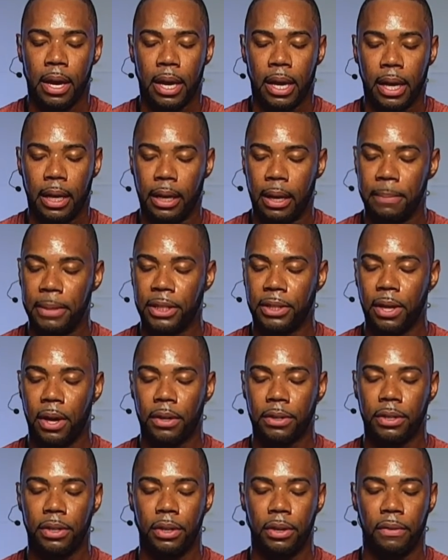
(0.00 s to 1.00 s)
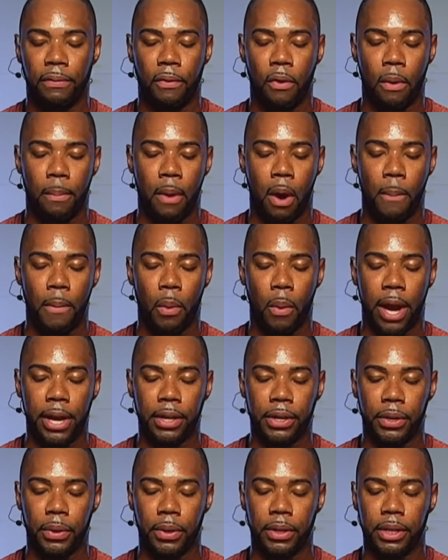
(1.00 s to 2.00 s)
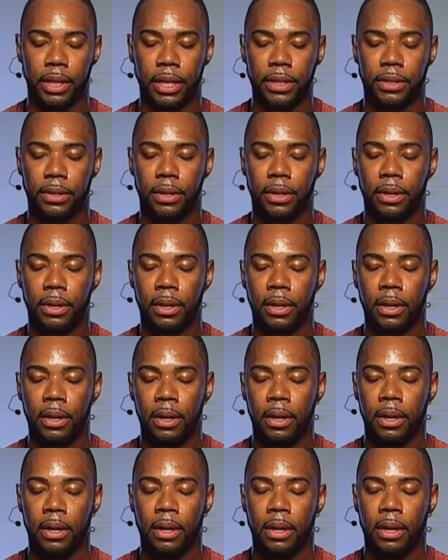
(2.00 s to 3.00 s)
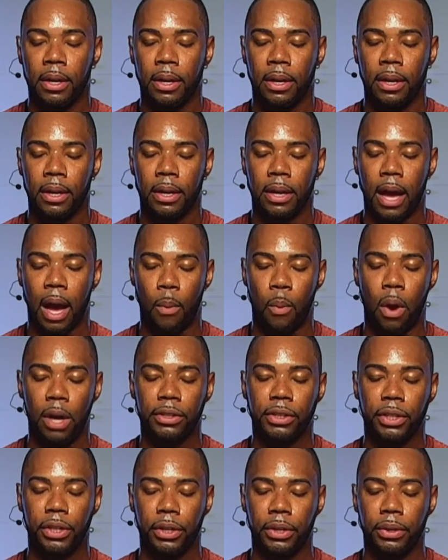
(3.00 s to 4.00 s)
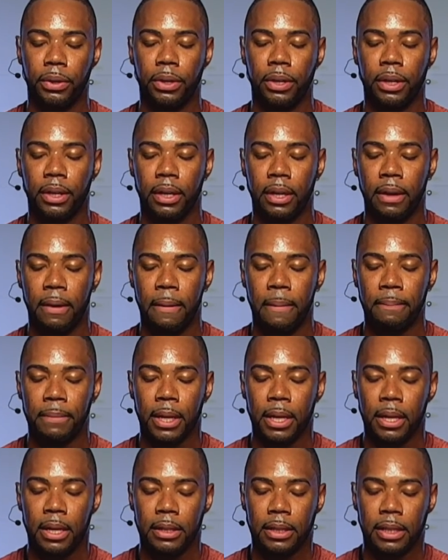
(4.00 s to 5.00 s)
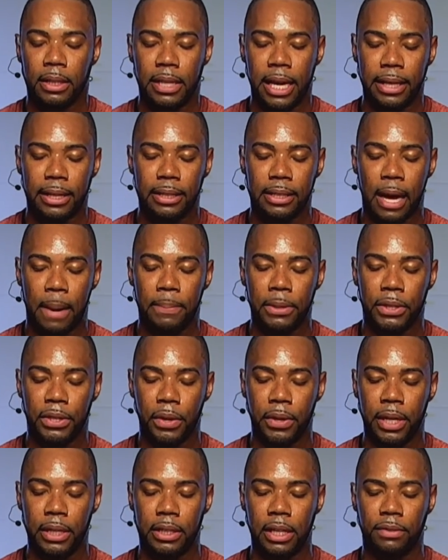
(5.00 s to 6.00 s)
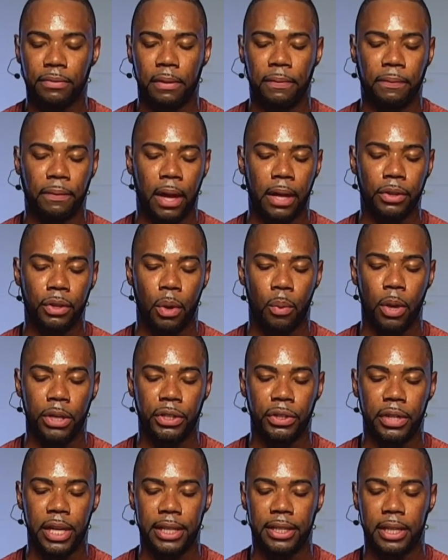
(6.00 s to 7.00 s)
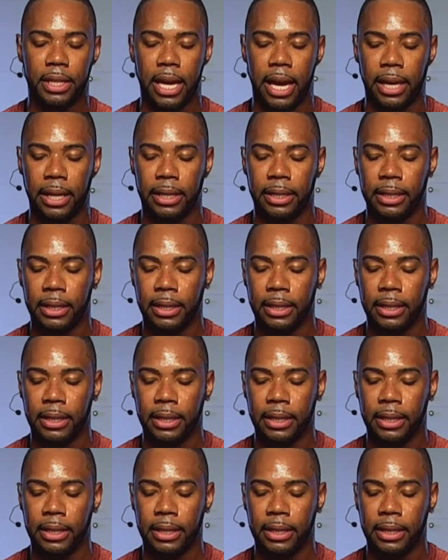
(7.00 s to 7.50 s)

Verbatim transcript: And let me talk to you for a moment while you're doing this. I want you to take this opportunity to just reflect on what you did today.